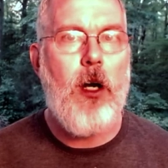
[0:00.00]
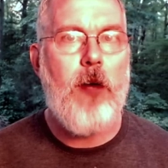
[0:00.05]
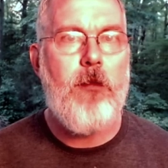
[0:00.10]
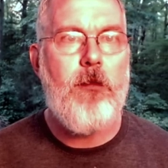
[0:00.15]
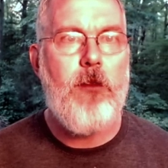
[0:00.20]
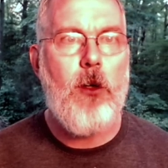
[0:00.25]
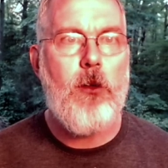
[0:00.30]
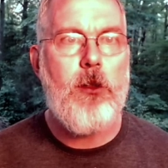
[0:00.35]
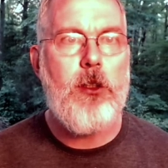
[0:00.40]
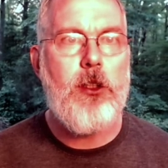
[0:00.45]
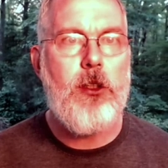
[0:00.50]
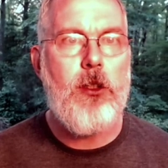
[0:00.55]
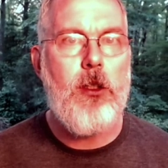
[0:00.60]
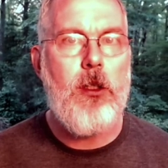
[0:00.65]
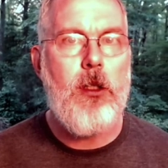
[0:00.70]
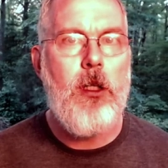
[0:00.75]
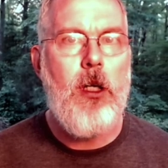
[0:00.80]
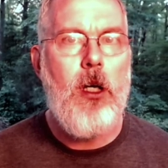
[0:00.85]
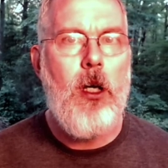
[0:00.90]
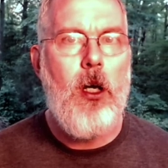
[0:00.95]
I've noticed
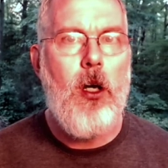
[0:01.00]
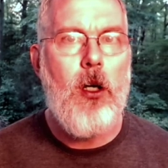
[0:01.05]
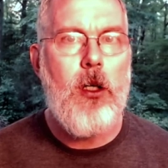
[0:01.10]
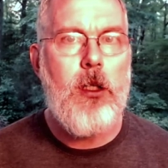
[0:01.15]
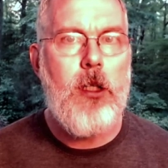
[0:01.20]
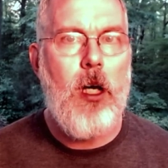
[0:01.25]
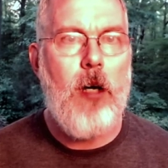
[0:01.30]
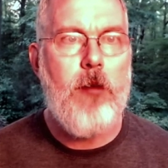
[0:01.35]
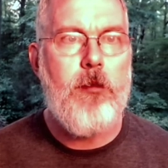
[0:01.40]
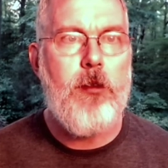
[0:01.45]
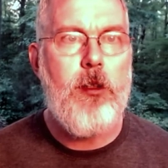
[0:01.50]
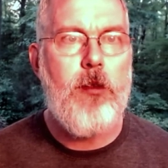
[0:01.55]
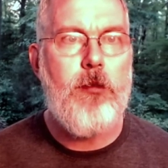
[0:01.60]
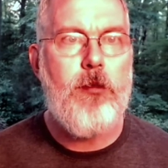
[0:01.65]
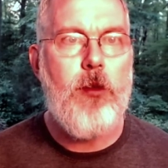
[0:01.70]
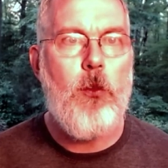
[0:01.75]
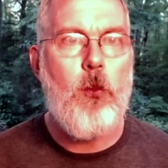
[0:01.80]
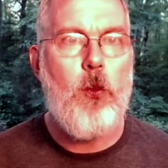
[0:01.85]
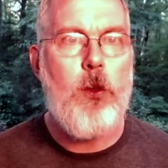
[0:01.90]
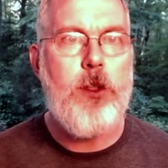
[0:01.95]
cover
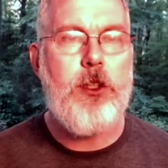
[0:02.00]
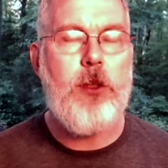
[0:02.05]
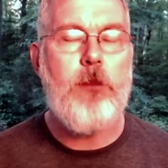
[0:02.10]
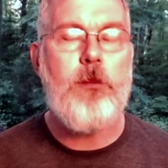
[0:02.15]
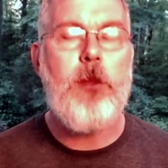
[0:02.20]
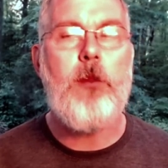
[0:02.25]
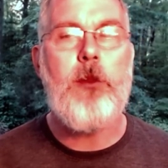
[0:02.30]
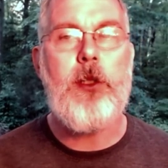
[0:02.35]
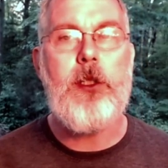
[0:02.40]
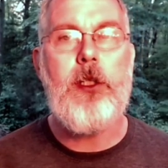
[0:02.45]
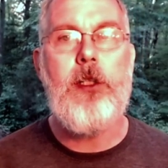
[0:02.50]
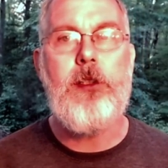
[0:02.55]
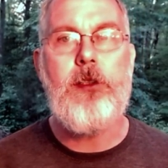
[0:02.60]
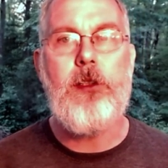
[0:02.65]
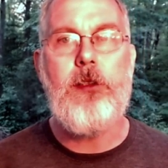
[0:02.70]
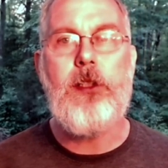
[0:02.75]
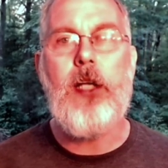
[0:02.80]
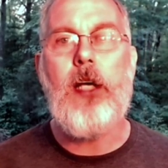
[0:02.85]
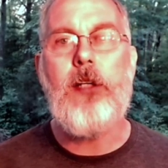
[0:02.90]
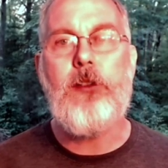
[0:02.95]
from Wisdom
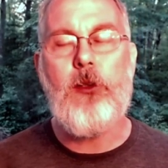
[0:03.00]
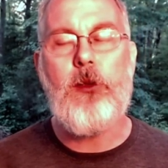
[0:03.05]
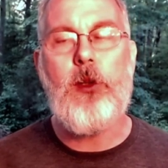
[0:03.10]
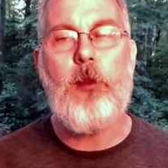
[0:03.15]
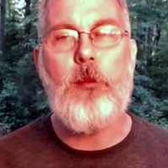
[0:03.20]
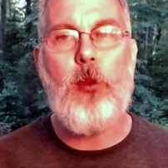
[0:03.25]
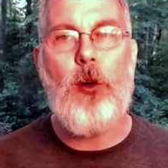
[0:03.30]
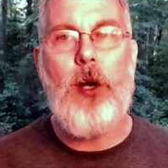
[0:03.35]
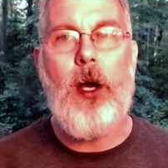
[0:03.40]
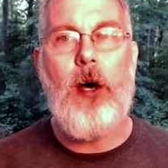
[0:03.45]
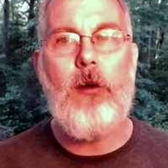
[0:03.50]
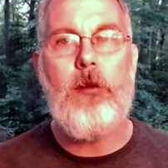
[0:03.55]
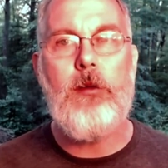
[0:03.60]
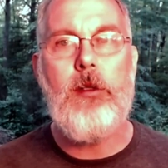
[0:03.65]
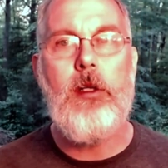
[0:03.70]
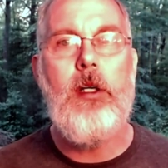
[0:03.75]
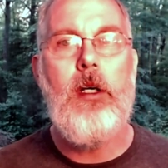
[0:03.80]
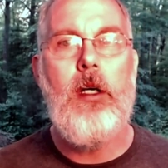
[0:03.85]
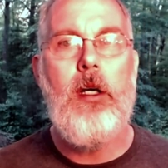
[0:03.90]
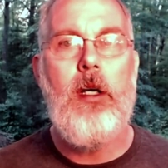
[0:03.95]
Publications. Yeah, so the
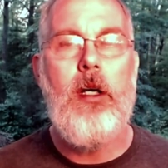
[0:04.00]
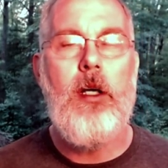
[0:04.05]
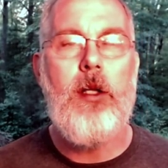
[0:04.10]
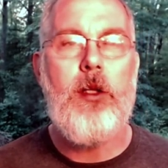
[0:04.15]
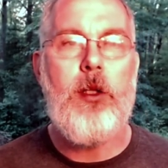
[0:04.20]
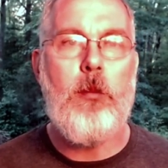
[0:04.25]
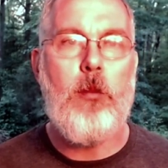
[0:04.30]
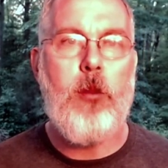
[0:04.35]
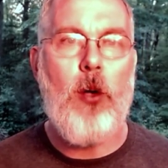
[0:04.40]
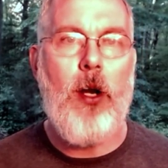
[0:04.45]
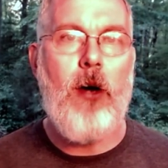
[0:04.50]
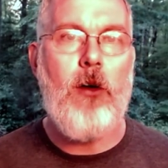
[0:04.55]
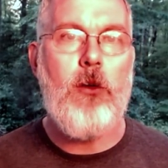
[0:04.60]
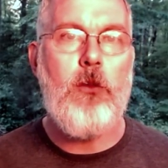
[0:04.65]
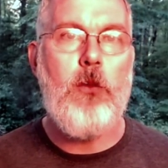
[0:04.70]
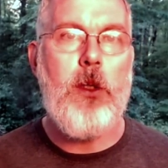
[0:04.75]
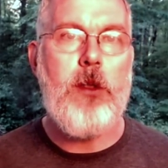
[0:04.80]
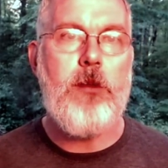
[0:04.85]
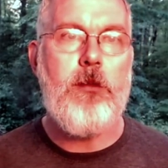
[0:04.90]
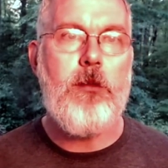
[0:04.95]
brown, the brown
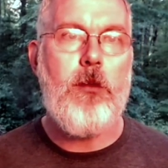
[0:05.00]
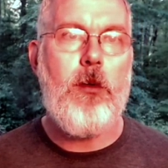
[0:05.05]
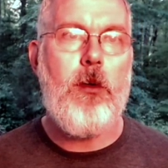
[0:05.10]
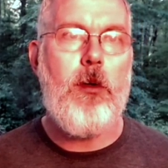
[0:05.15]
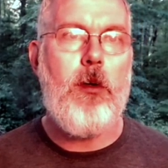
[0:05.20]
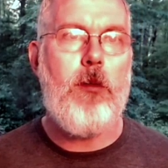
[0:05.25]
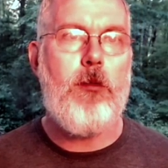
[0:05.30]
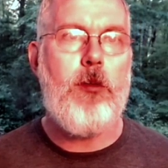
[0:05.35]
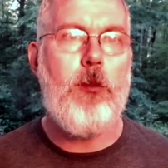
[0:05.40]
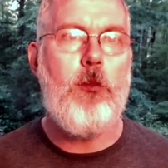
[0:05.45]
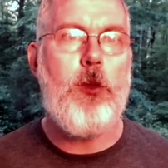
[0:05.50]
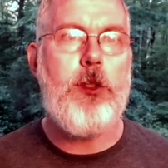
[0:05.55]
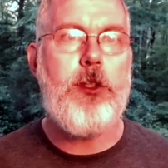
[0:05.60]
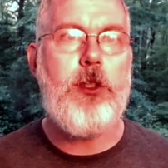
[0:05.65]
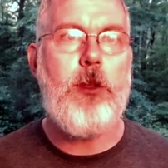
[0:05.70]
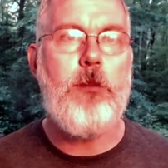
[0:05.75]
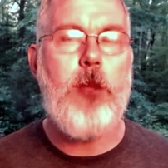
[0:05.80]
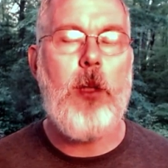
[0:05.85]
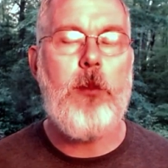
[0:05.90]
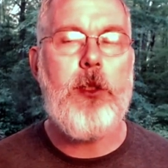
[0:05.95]
one from
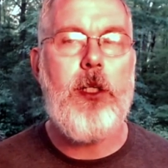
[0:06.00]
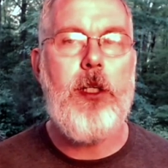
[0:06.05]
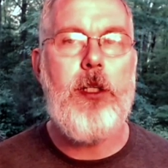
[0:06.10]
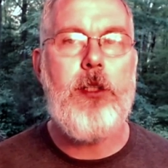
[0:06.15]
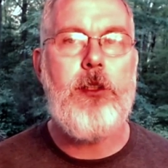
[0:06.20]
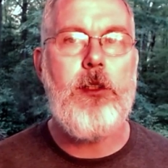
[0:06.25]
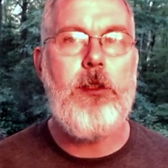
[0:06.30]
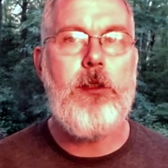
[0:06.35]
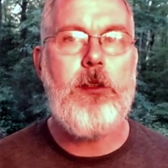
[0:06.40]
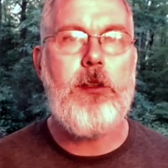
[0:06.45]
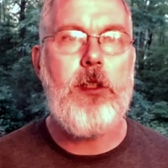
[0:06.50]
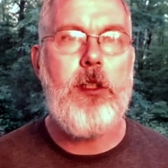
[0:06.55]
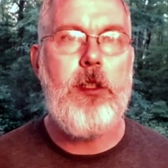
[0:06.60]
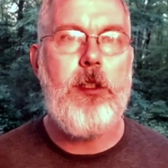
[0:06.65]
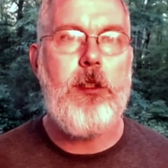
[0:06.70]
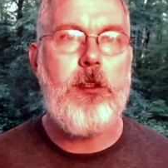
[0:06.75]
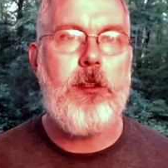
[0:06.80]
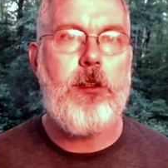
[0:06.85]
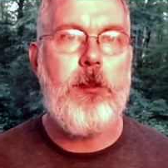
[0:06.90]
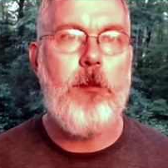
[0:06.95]
Wisdom Publications
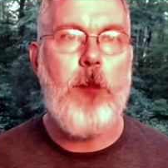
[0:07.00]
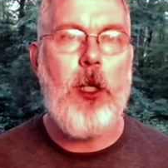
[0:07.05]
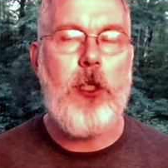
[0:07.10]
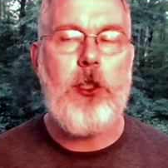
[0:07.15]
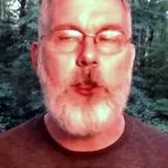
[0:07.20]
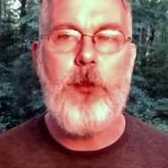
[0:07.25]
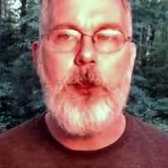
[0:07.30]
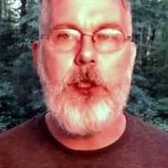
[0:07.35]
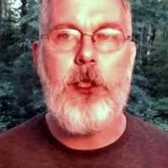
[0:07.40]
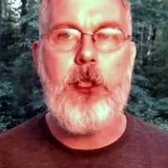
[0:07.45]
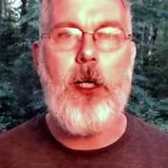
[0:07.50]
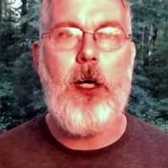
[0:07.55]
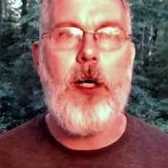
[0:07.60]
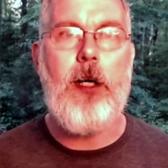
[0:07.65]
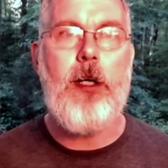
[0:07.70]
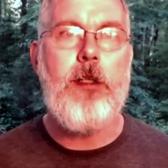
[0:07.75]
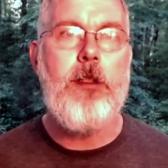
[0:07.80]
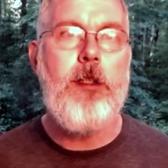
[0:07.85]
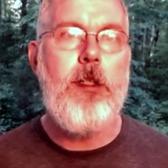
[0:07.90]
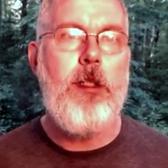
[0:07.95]
is the Majjhima Nikaya.